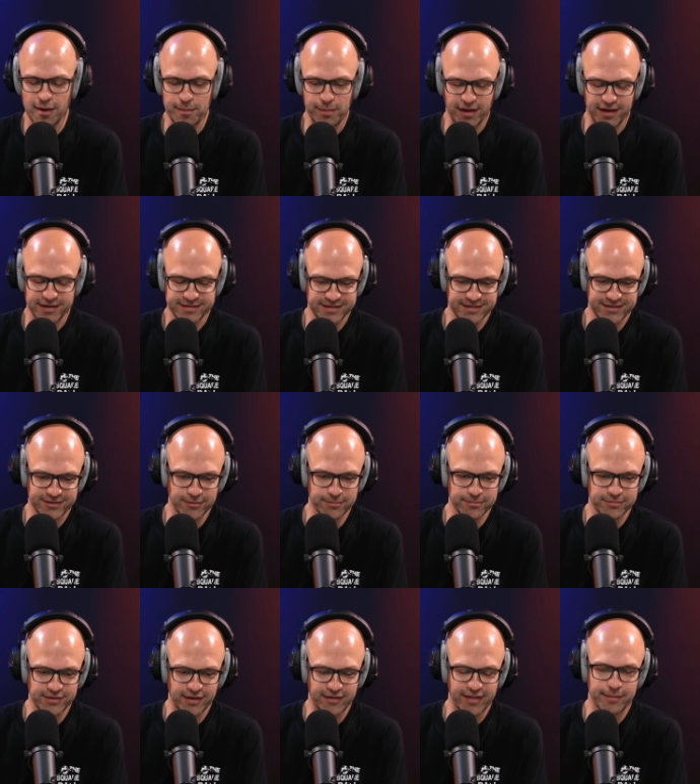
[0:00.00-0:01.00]
it applies to
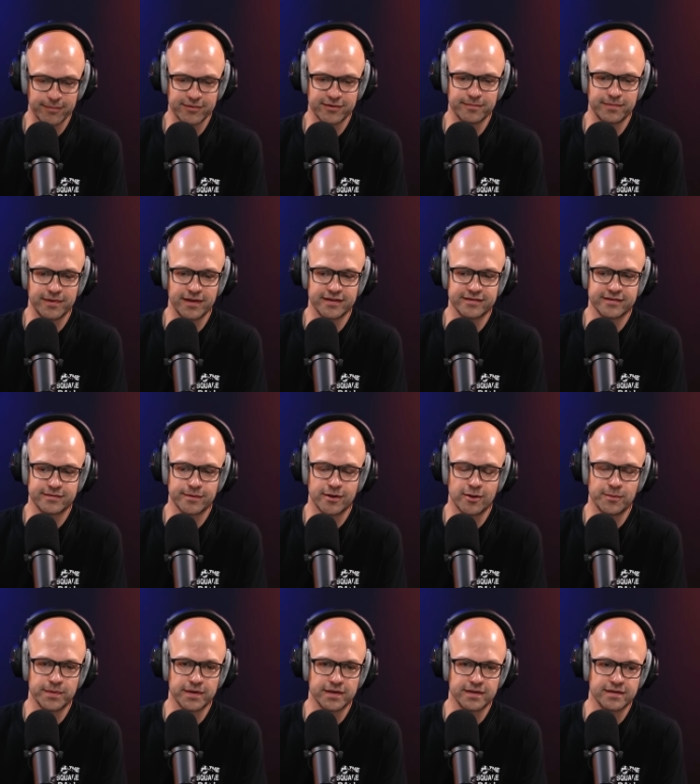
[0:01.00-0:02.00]
some Southampton players as
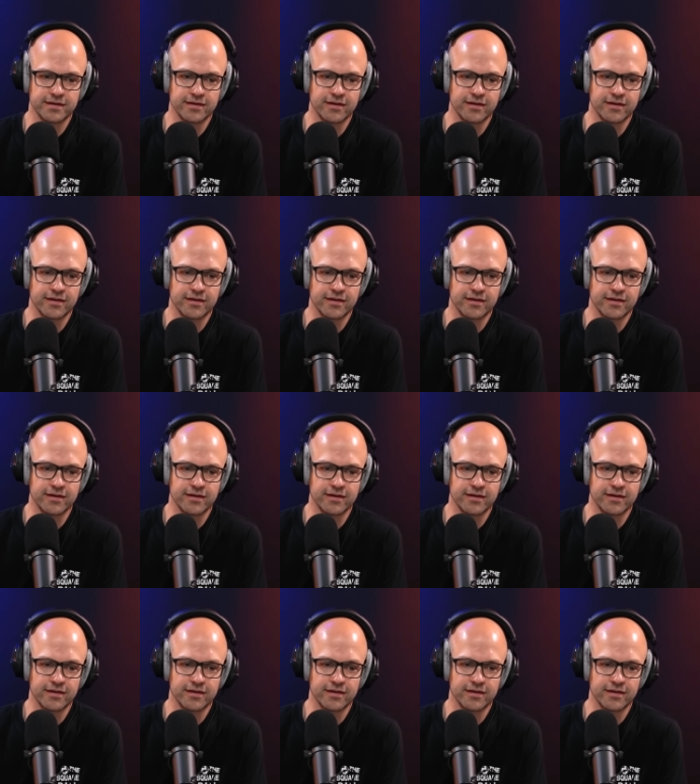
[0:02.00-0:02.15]
well, but